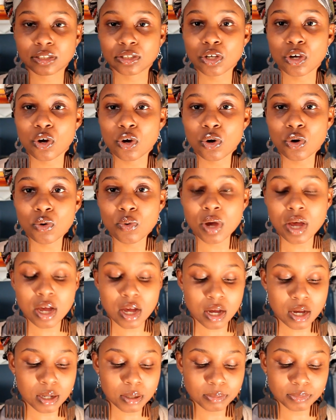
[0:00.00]
So
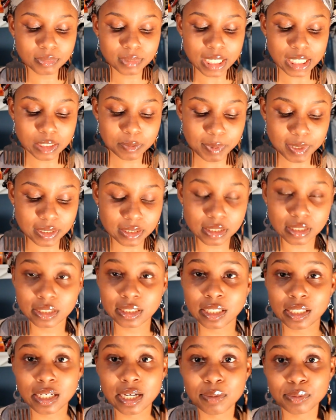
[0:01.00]
um, that's
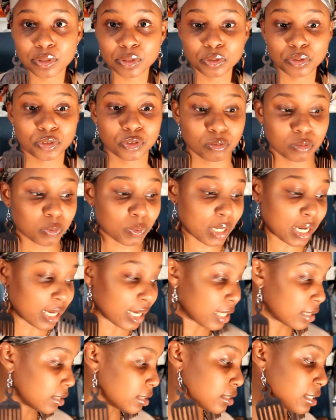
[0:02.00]
basically, it. I was so souped when I
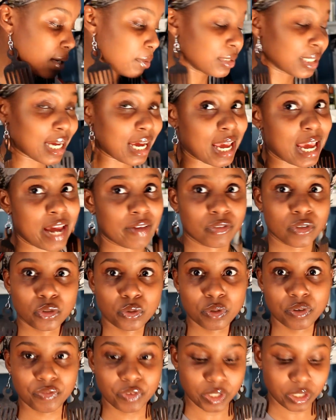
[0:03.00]
got this, I was like, I have to
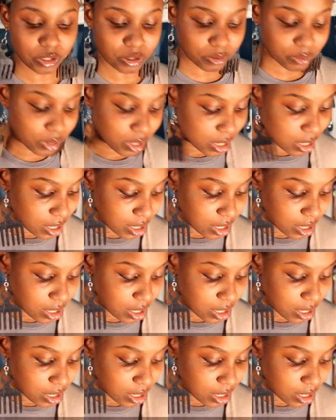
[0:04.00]
do a video.